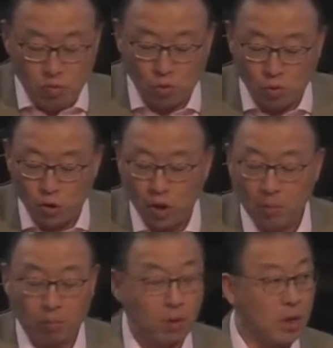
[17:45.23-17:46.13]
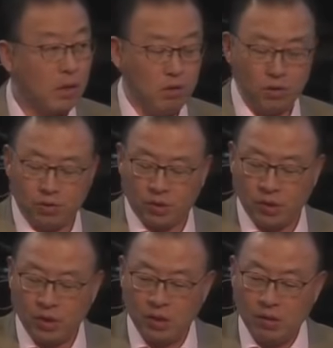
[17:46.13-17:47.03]
Georges Bernanos
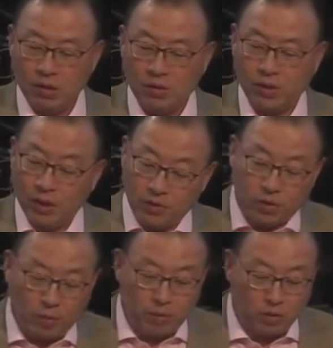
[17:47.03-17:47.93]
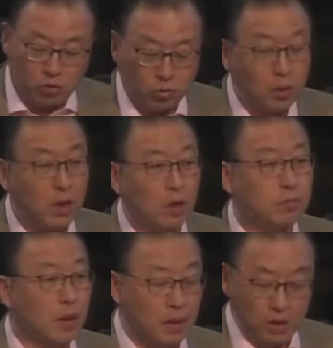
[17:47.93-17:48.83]
said something truly
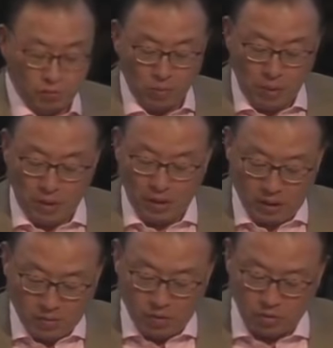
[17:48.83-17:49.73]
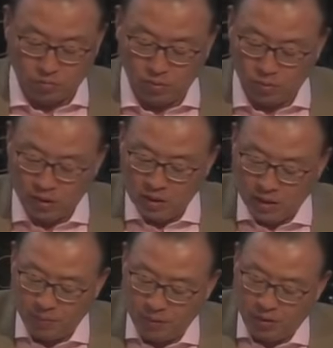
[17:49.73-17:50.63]
helpful, at least for me, and I want to quote
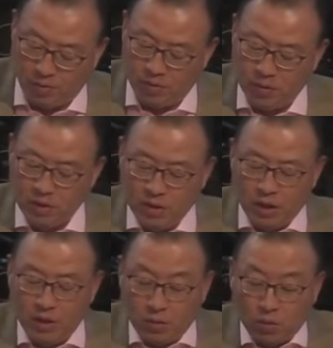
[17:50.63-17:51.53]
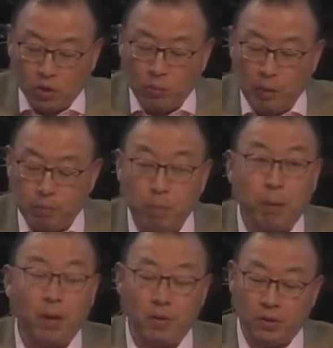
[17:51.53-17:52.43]
him here. In order to be
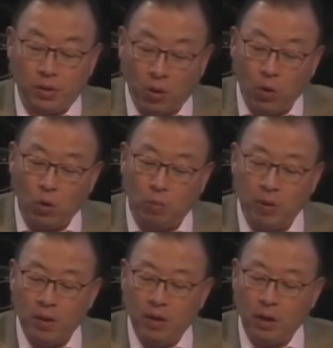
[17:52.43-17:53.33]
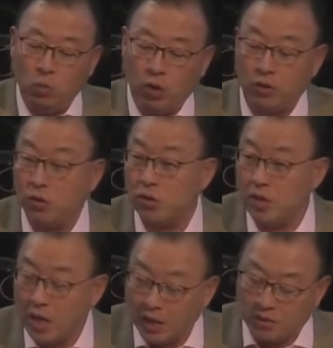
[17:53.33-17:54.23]
prepared to hope in what does
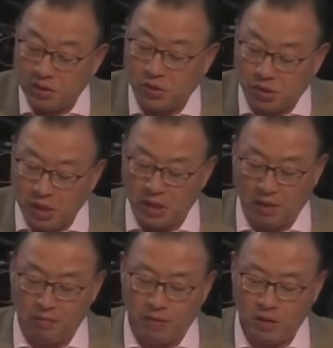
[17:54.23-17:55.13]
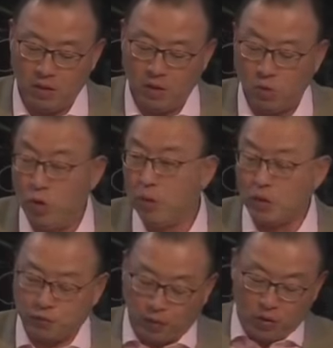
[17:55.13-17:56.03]
not deceive, we
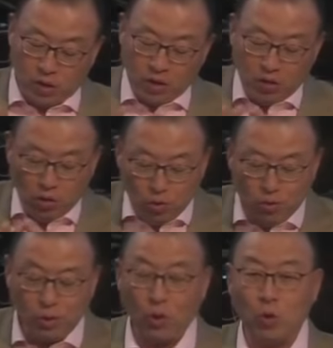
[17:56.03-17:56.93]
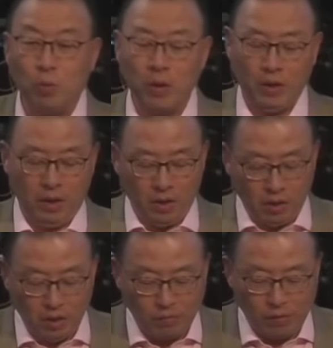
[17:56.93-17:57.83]
must first lose hope in
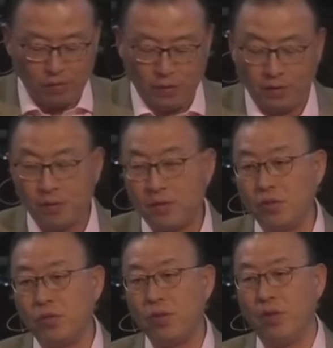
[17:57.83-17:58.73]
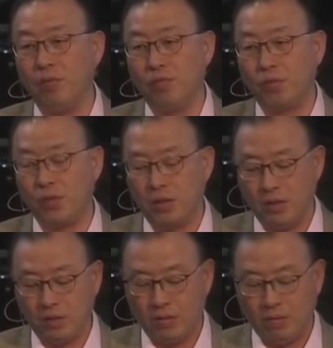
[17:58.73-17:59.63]
everything that deceives.
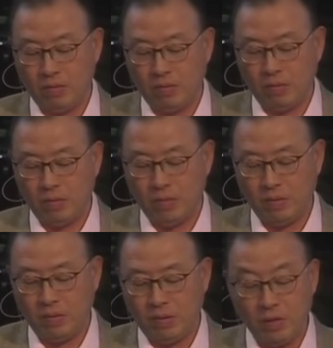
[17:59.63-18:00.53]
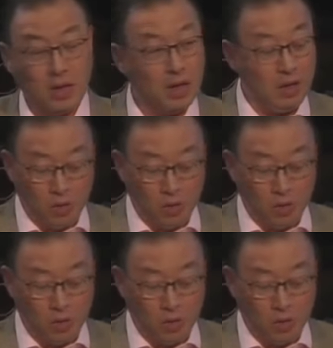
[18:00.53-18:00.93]
Again, in